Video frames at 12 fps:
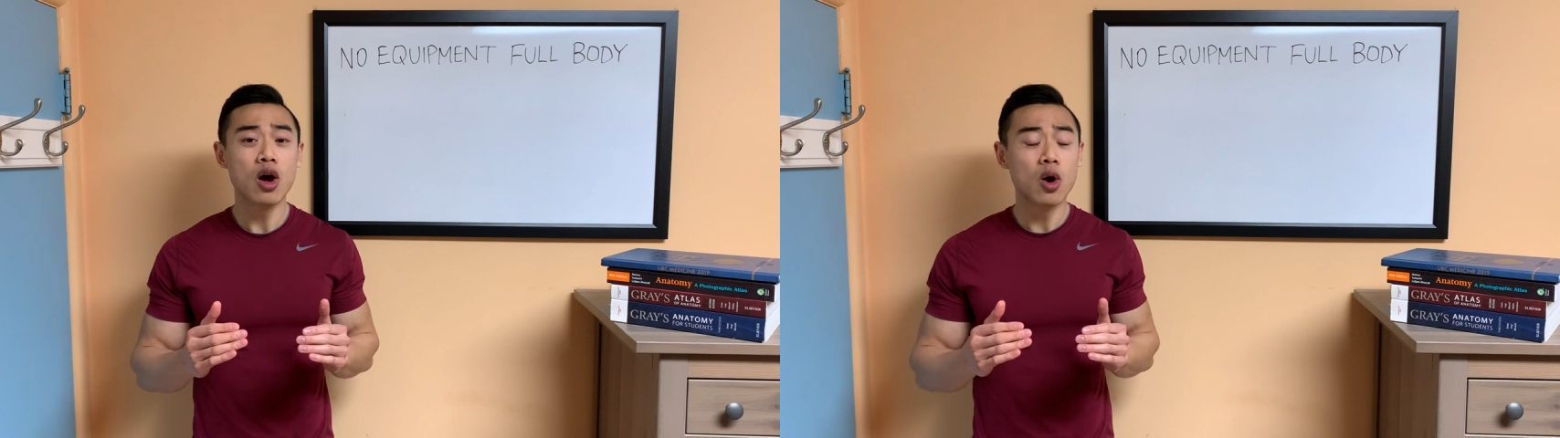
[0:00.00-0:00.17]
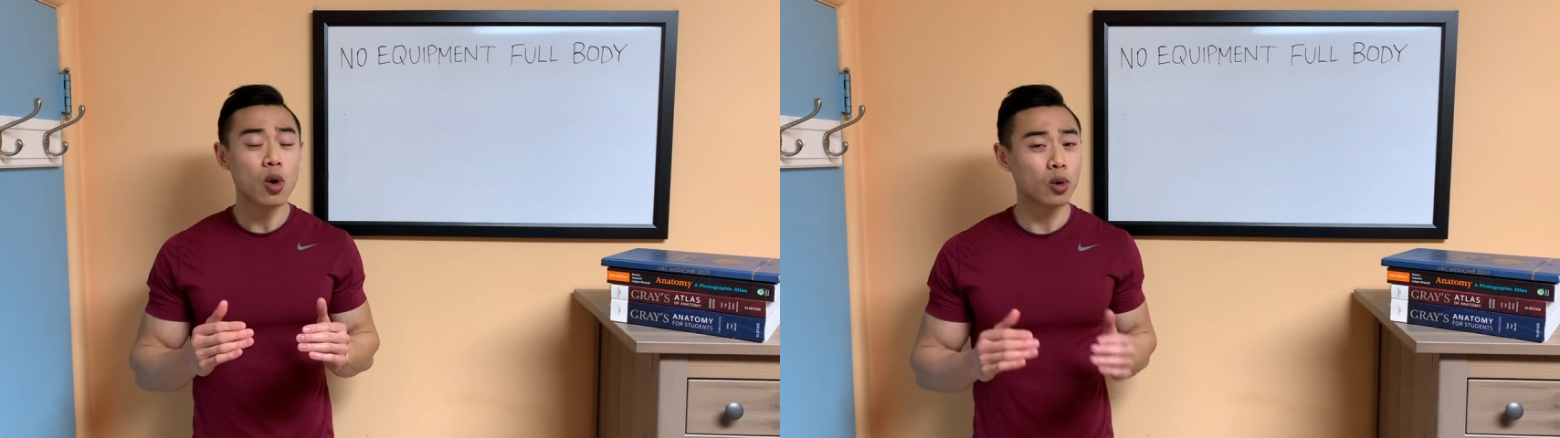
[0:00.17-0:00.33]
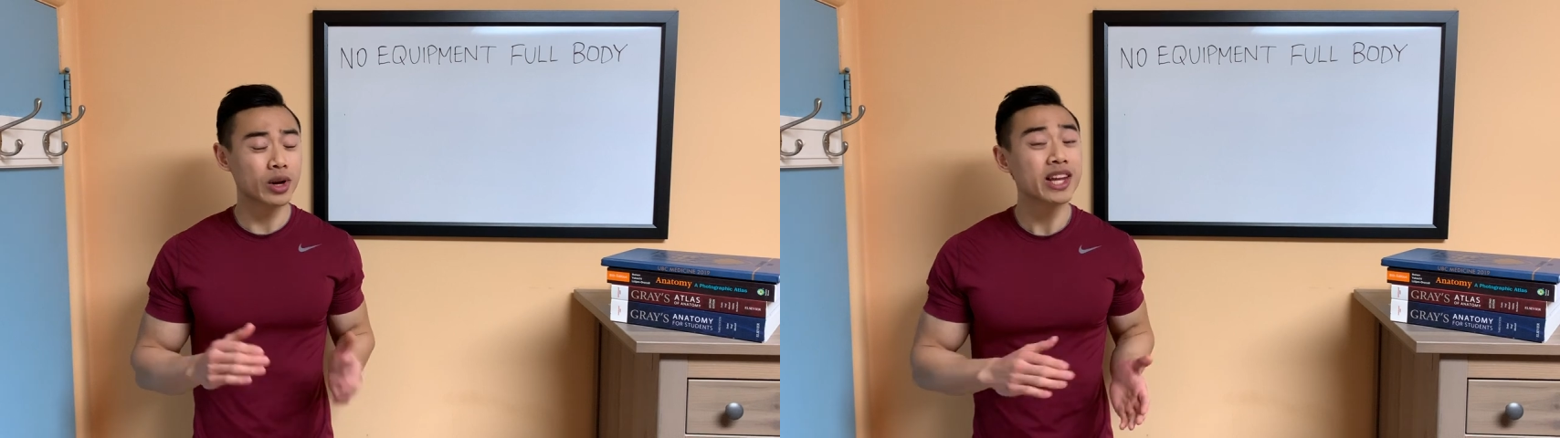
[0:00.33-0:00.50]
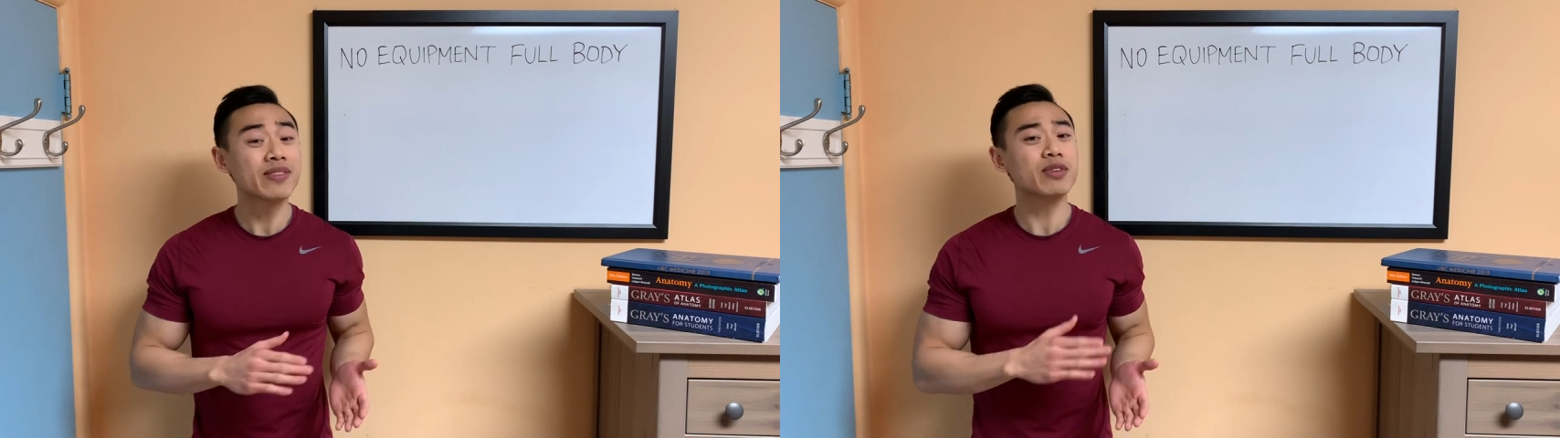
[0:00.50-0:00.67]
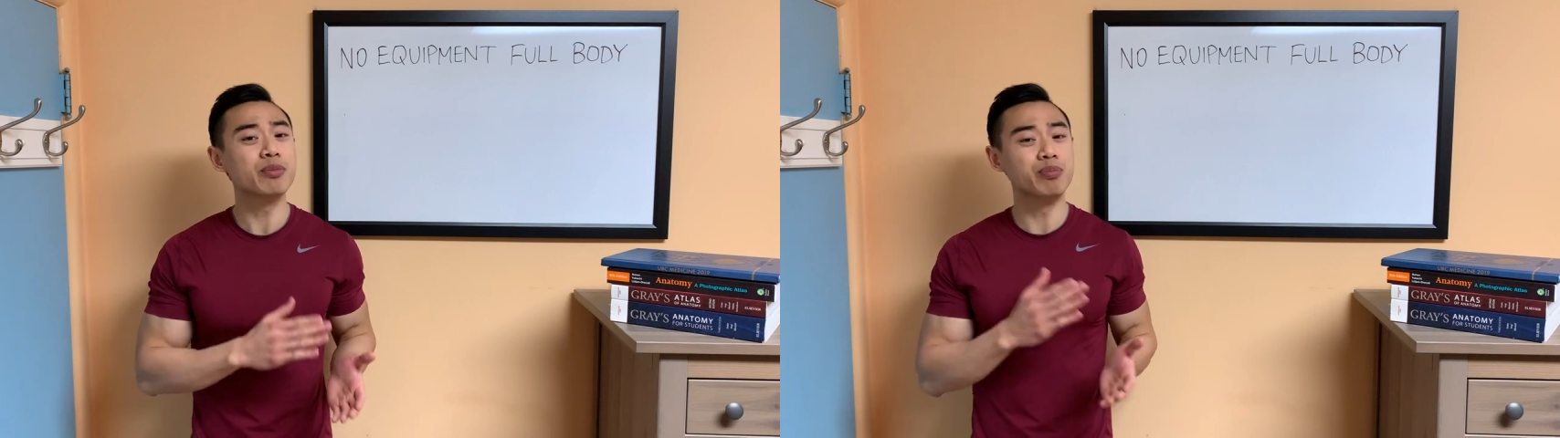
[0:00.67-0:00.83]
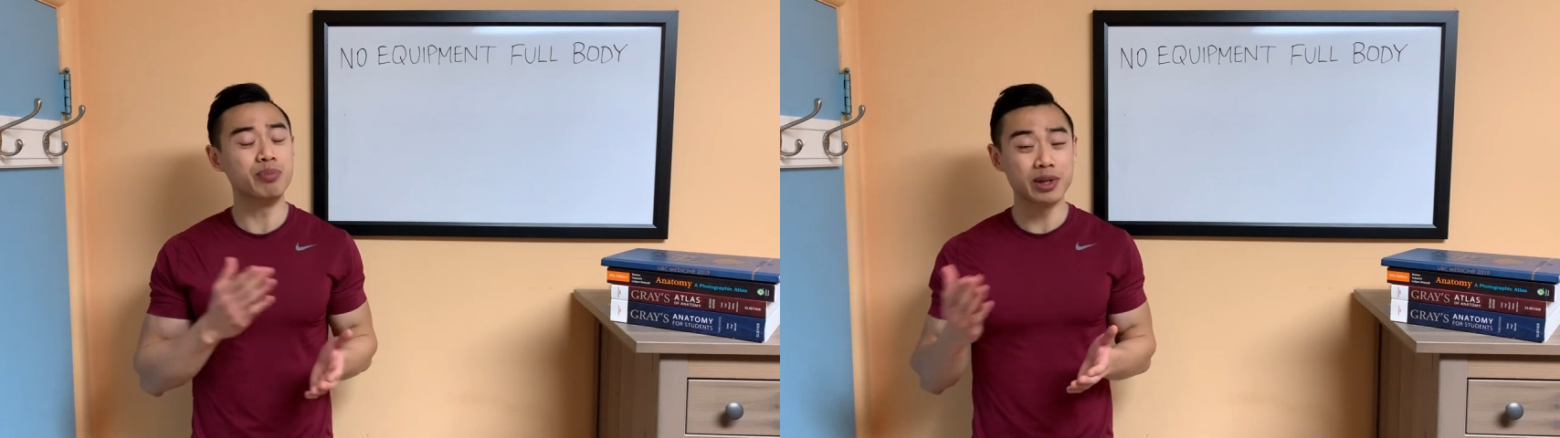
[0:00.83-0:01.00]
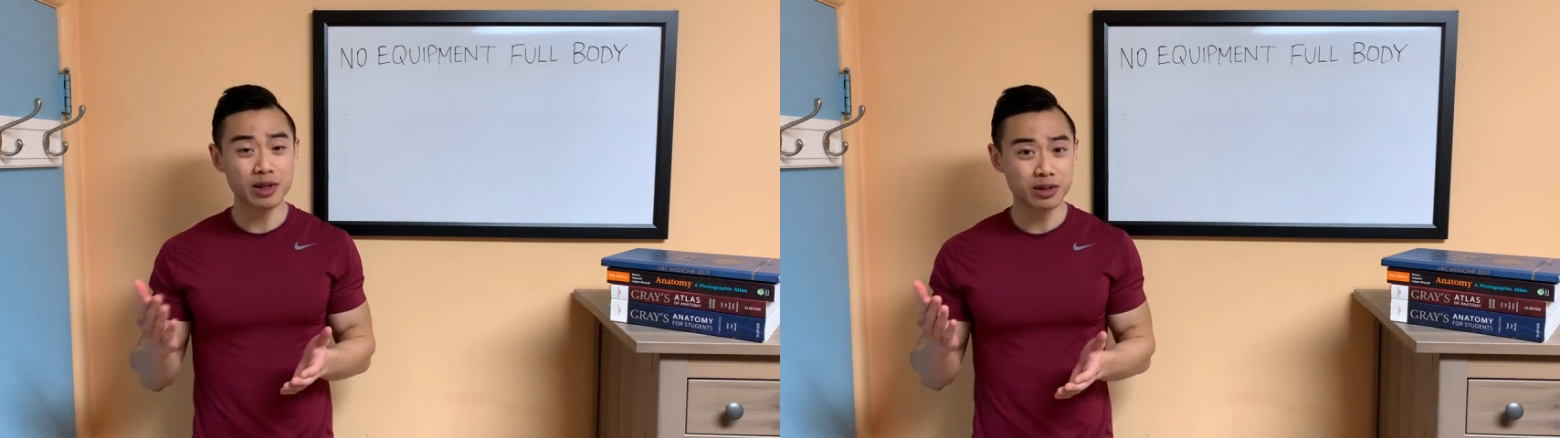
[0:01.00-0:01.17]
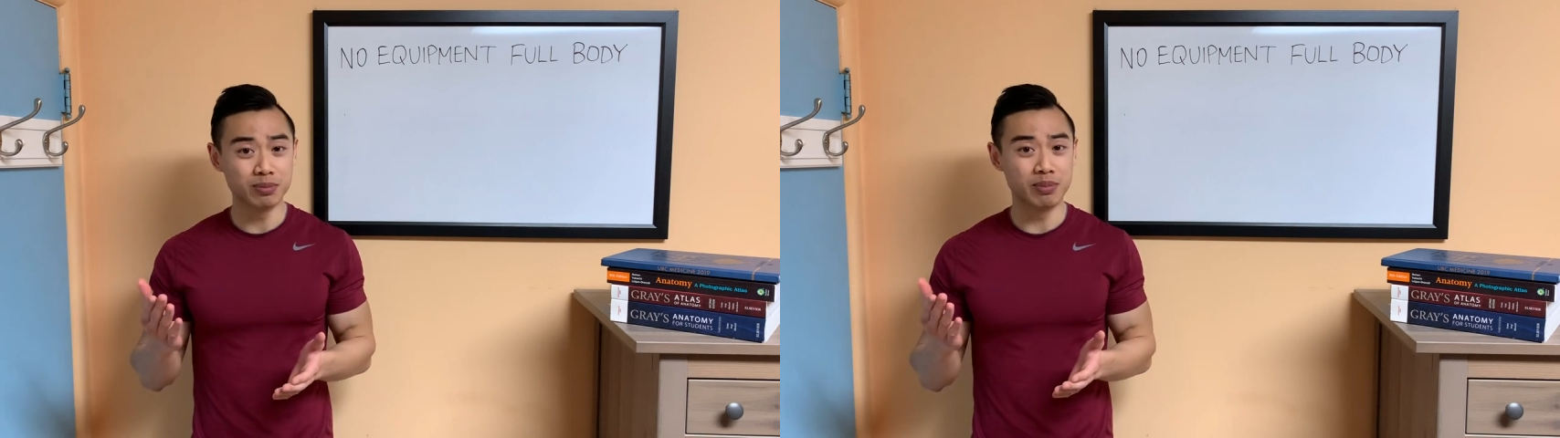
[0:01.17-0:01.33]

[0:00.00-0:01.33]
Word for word: or even build